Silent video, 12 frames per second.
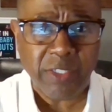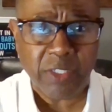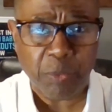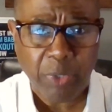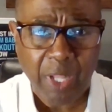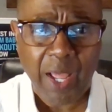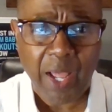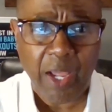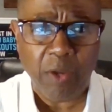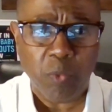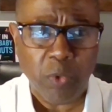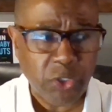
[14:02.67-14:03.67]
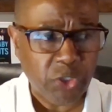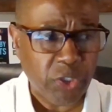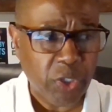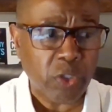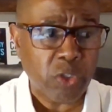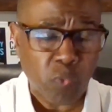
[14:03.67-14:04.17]
supply, which
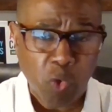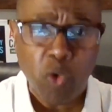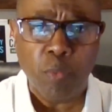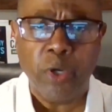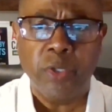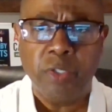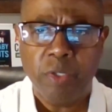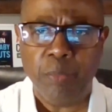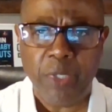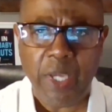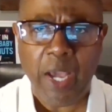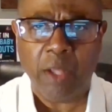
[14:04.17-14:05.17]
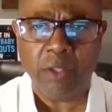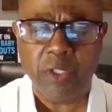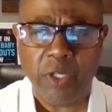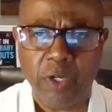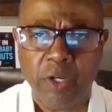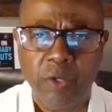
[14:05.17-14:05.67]
there's rumored to be out
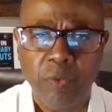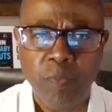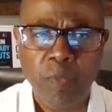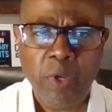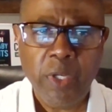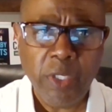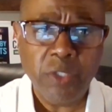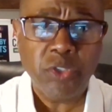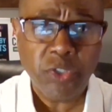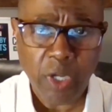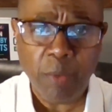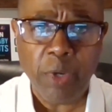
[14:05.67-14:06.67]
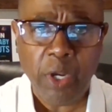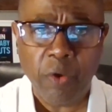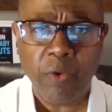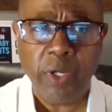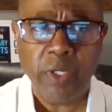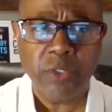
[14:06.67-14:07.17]
there in some
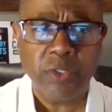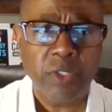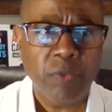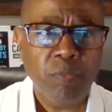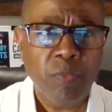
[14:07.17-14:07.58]
areas,